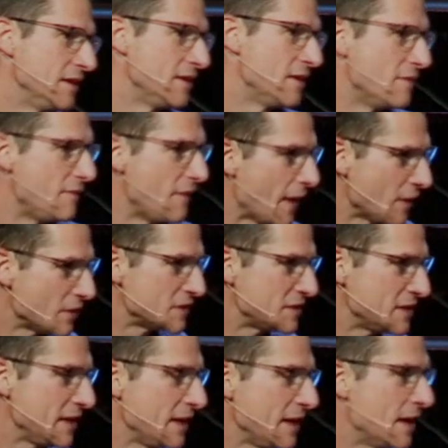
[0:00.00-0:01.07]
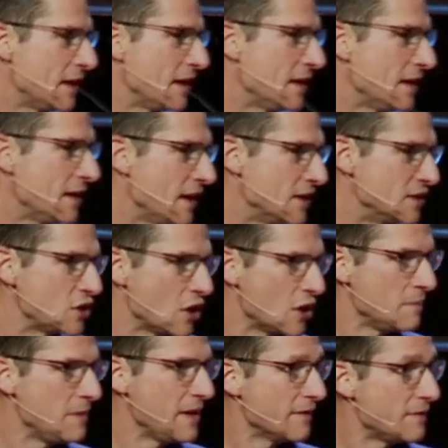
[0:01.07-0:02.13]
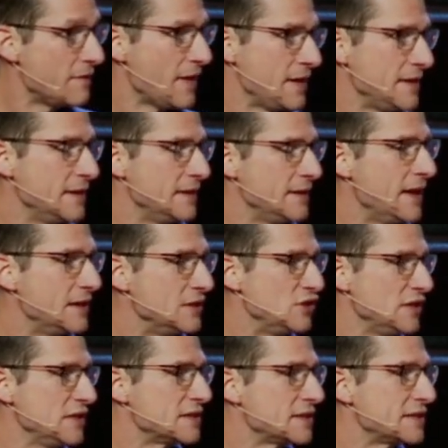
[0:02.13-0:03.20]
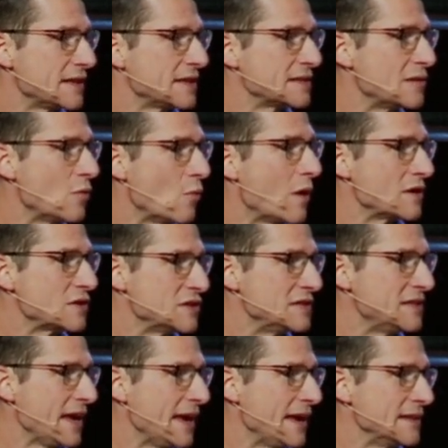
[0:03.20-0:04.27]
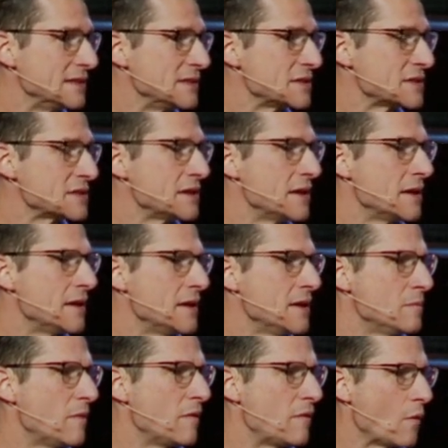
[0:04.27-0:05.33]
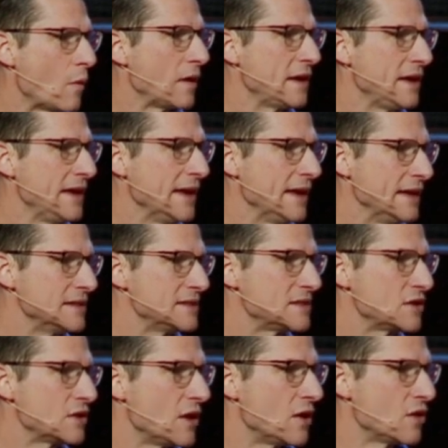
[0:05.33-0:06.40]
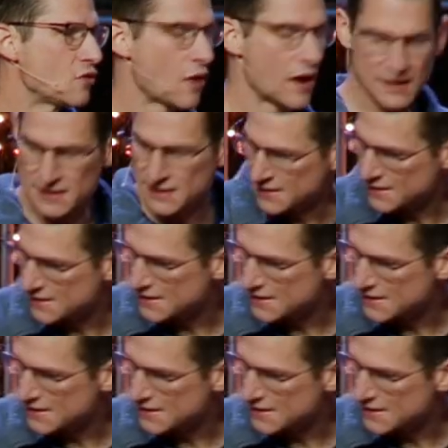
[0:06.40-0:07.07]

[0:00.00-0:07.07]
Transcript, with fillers: The Pharisee is going to be offended that Jesus doesn't wash his hands before he eats Christ is